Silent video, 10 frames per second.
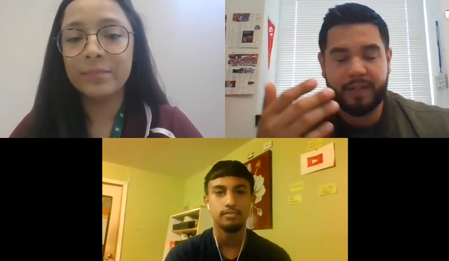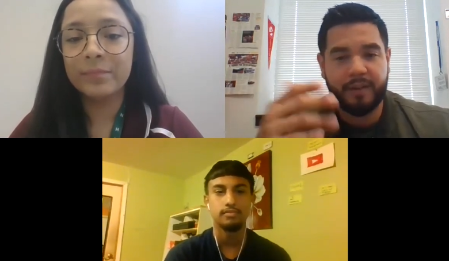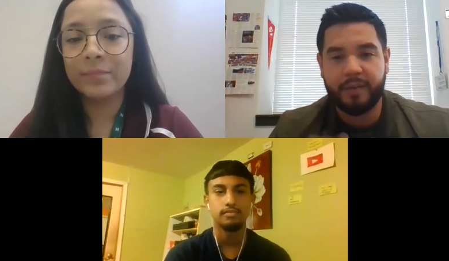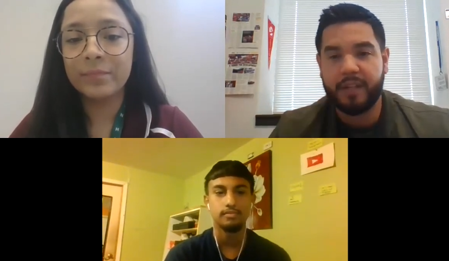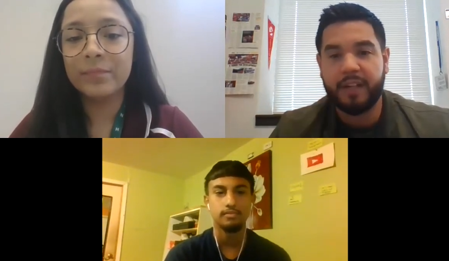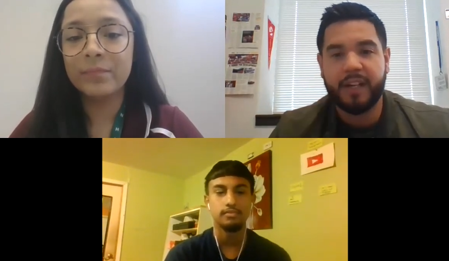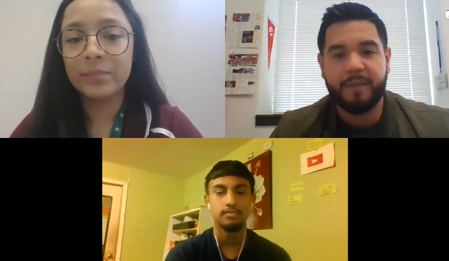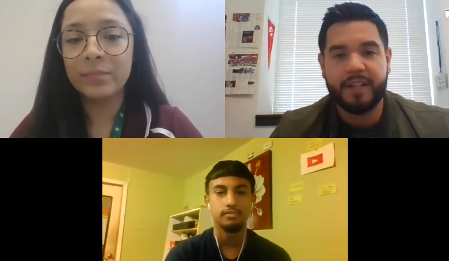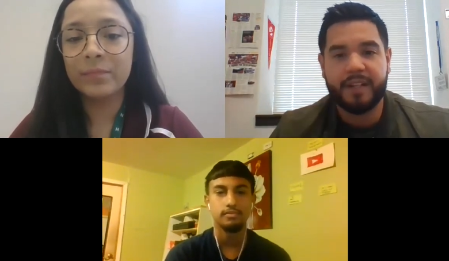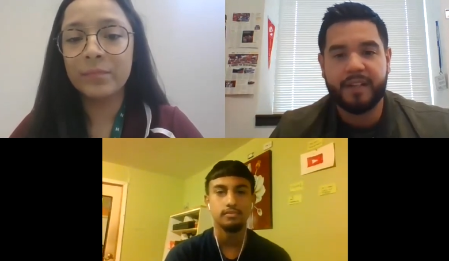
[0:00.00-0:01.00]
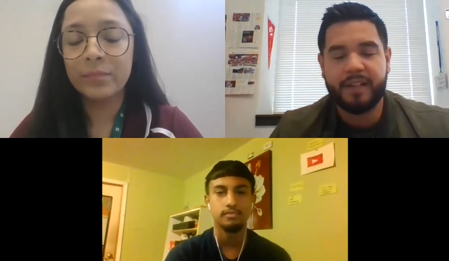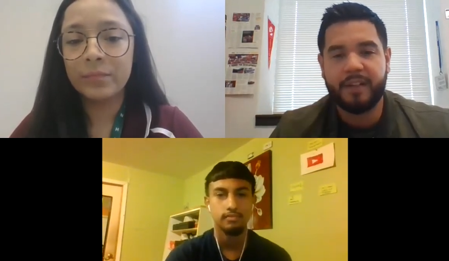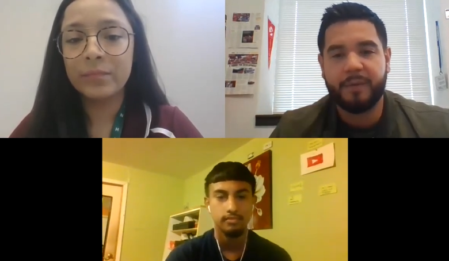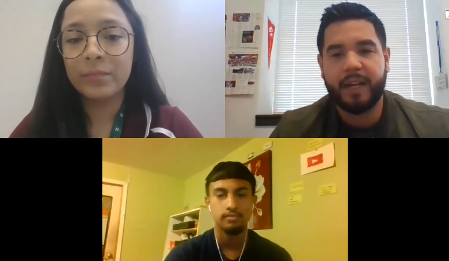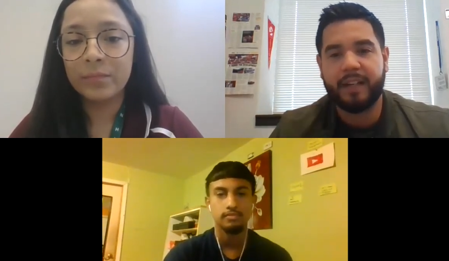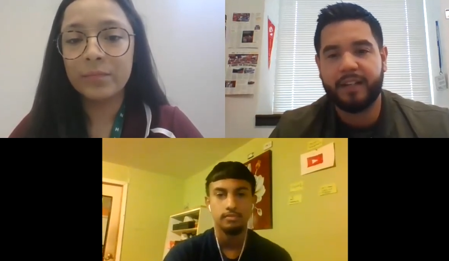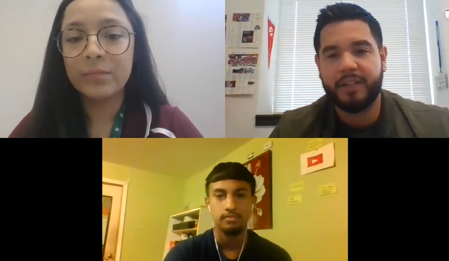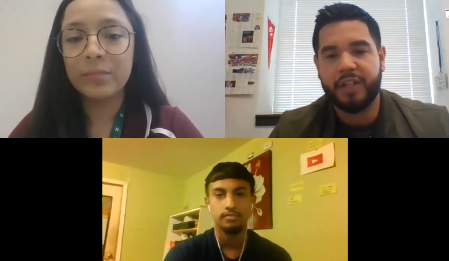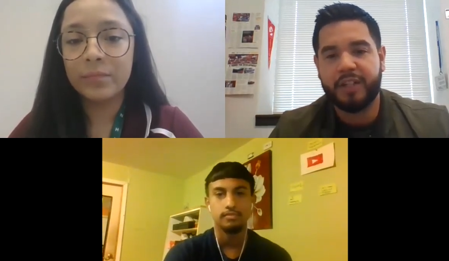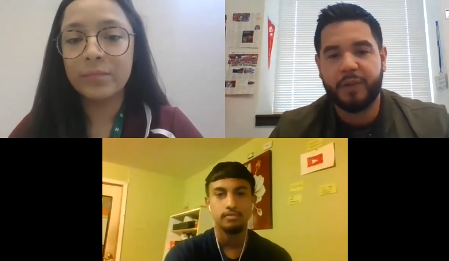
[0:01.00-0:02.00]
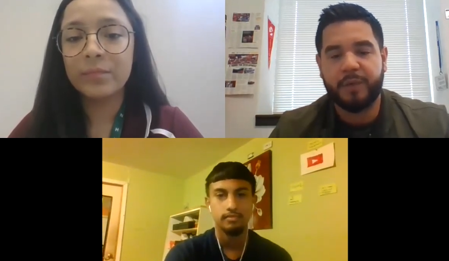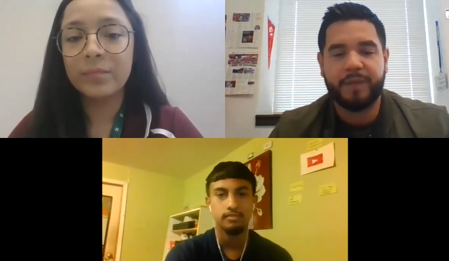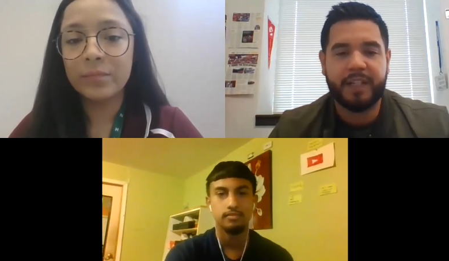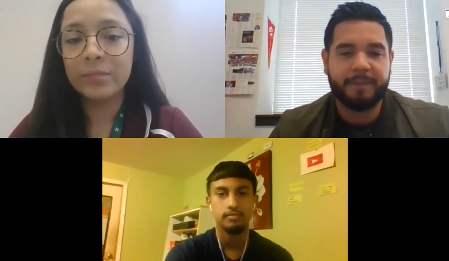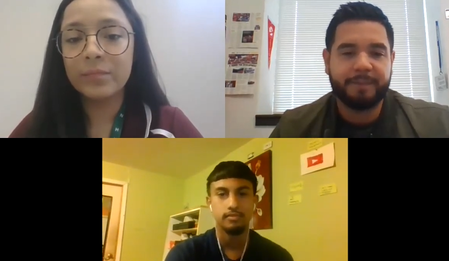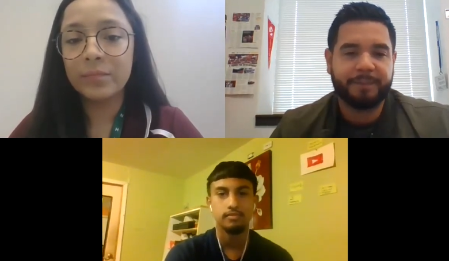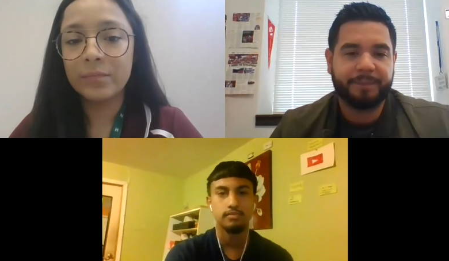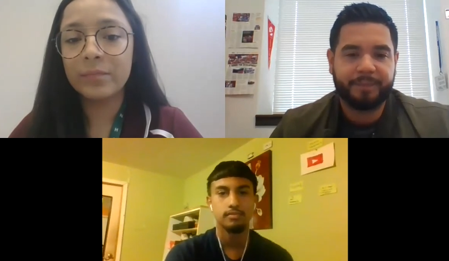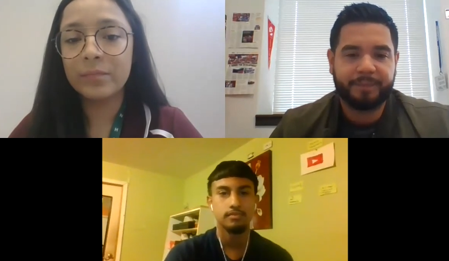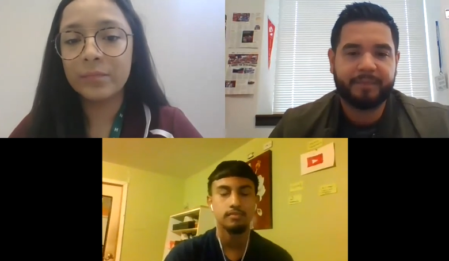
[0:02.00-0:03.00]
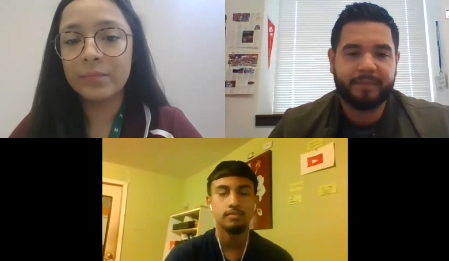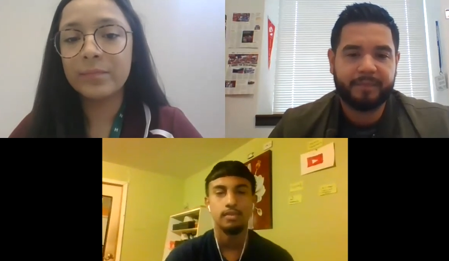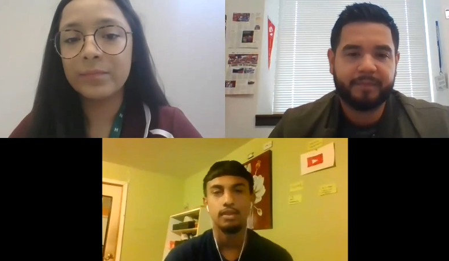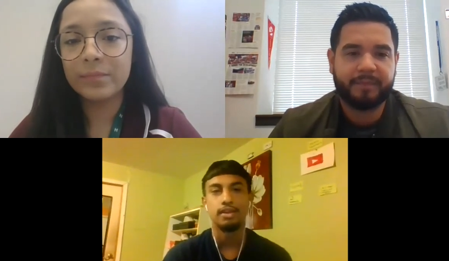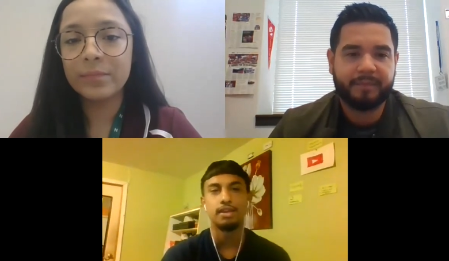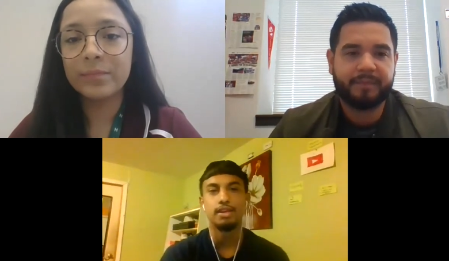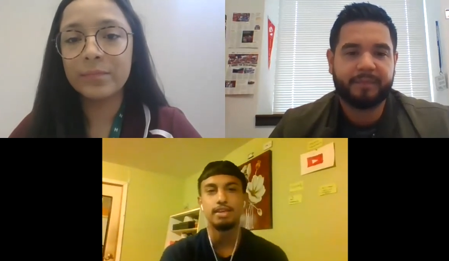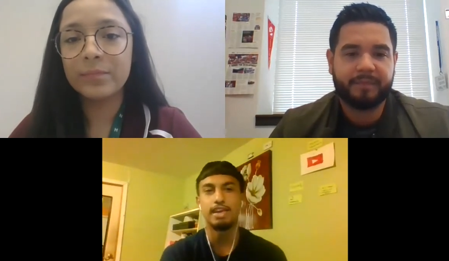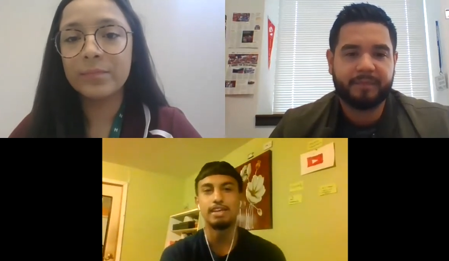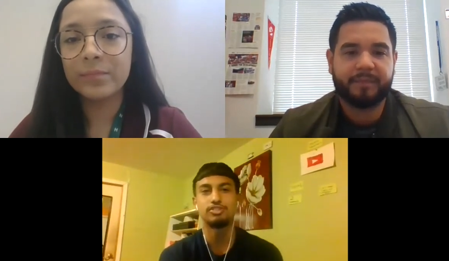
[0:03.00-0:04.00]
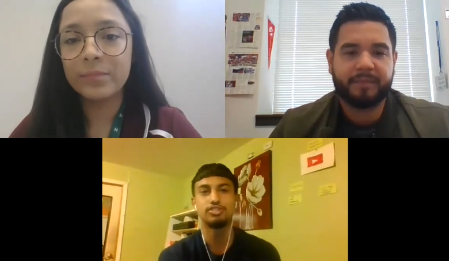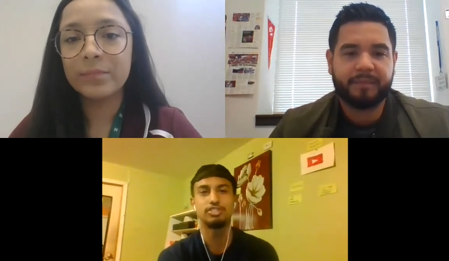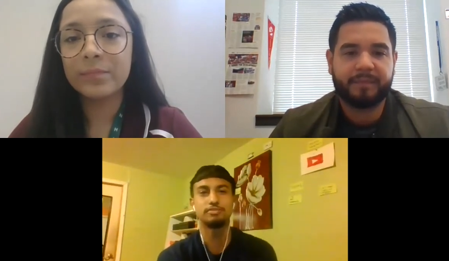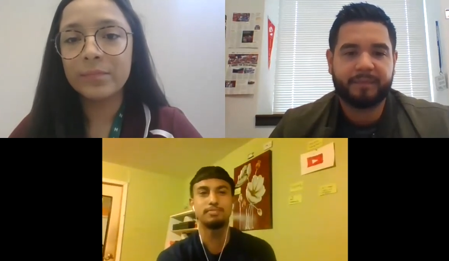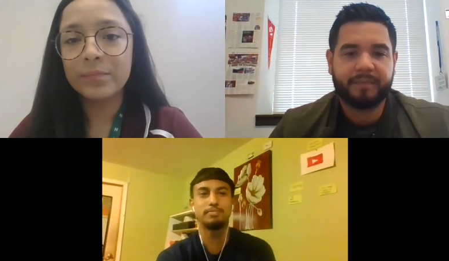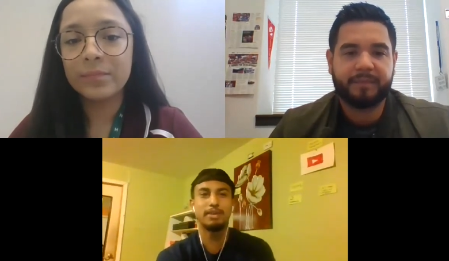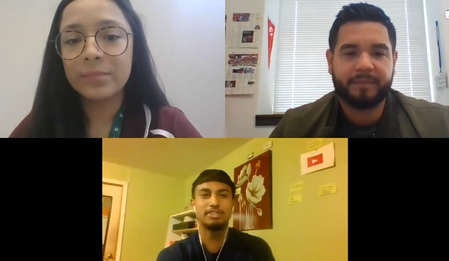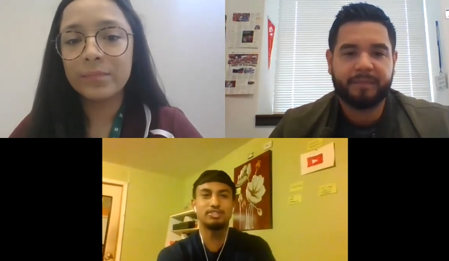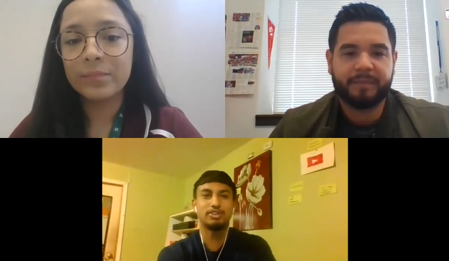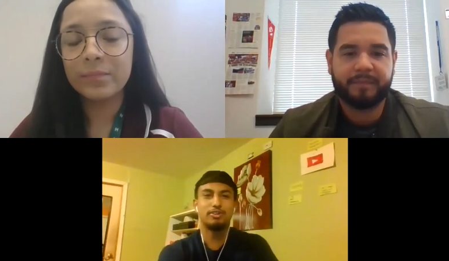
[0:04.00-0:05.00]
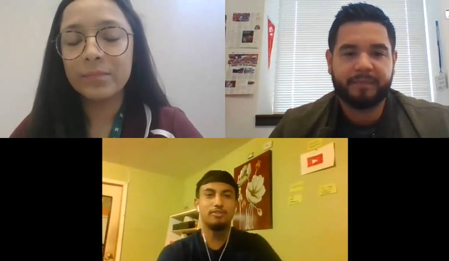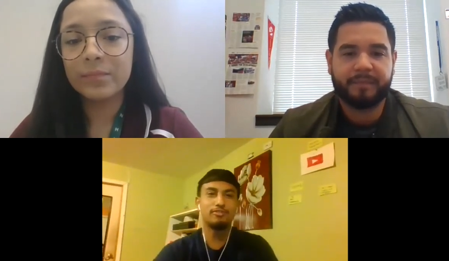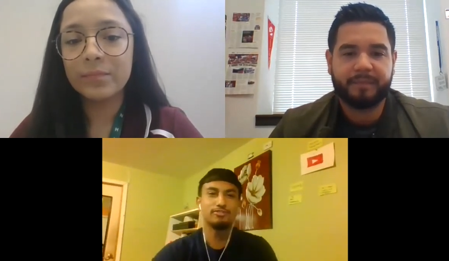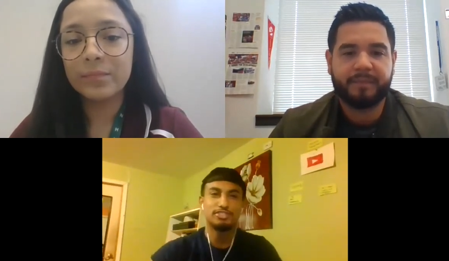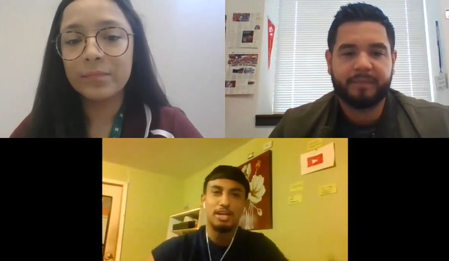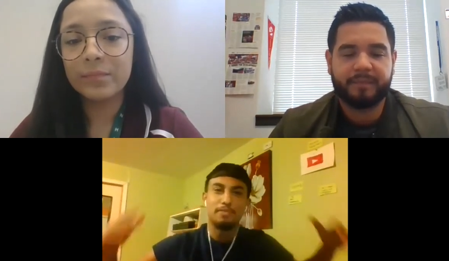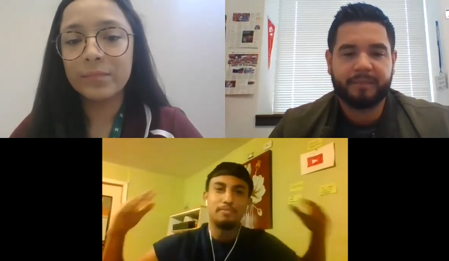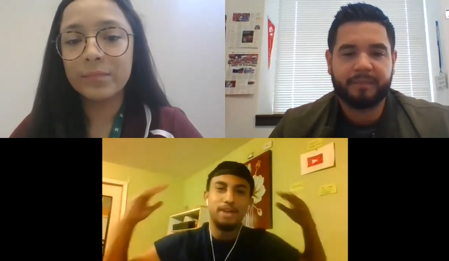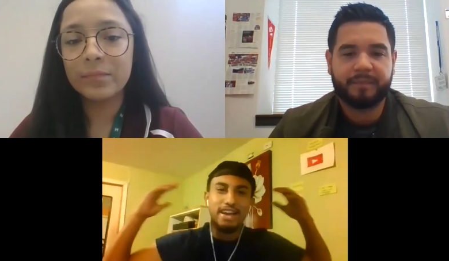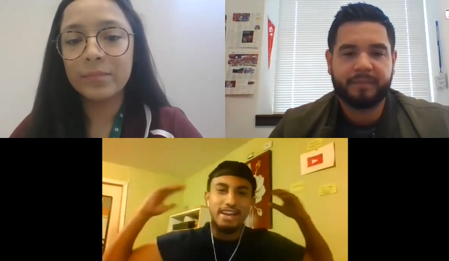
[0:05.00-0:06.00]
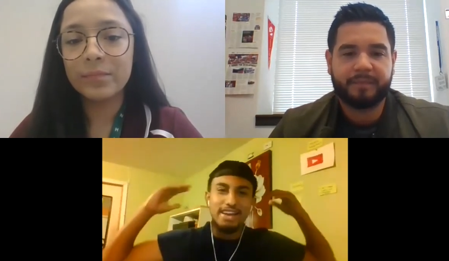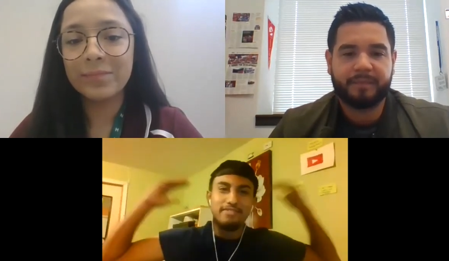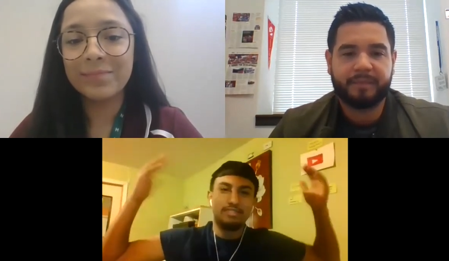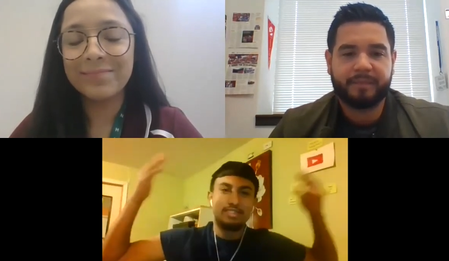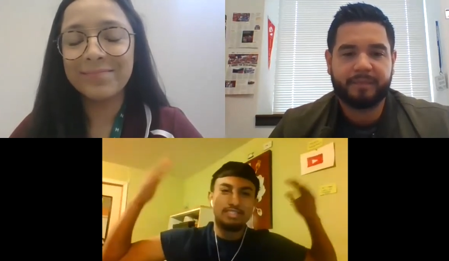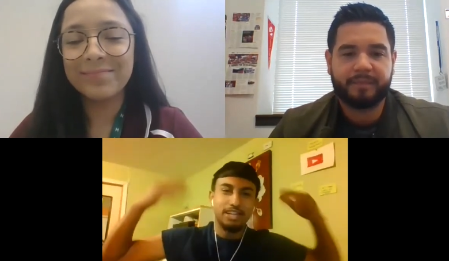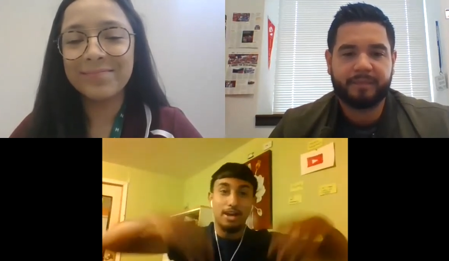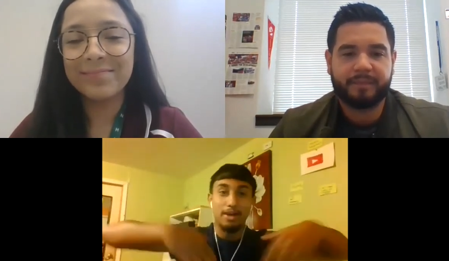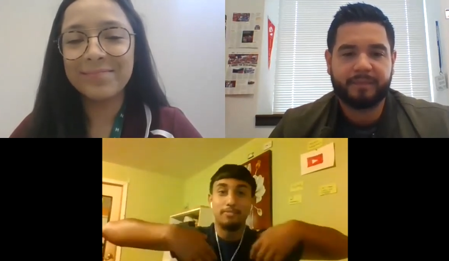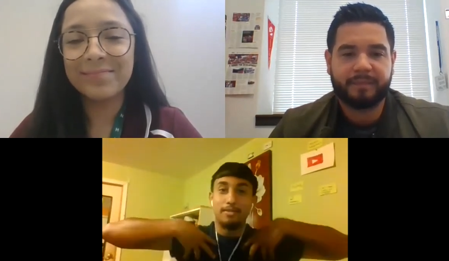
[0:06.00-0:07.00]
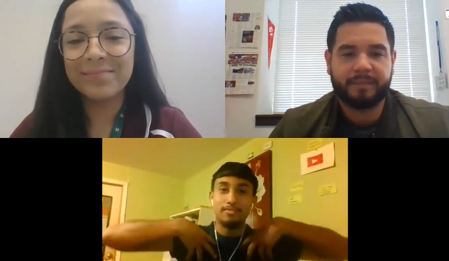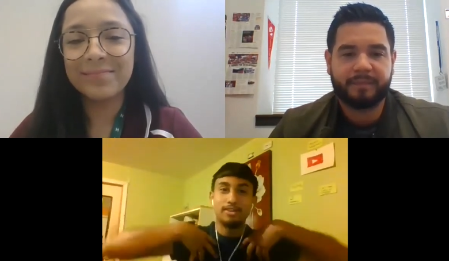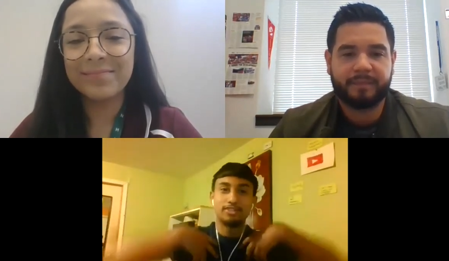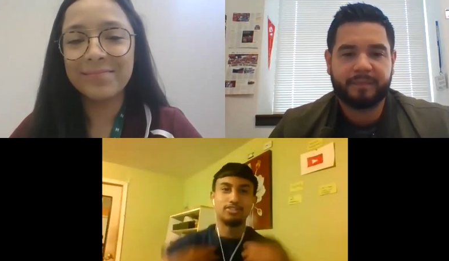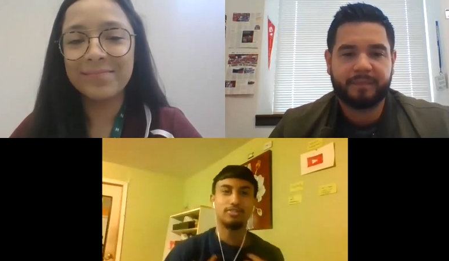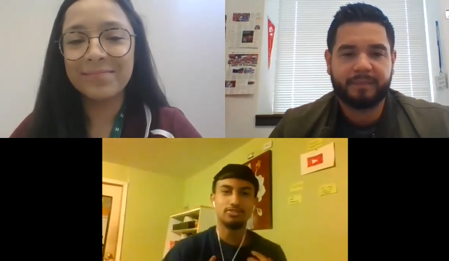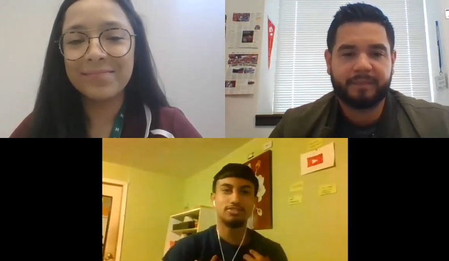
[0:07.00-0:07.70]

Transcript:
Speaker 1: you know, you can come visit us either way in G215.
Speaker 2: Yeah, so just make sure to go stop by and visit. I, am I'll make sure to go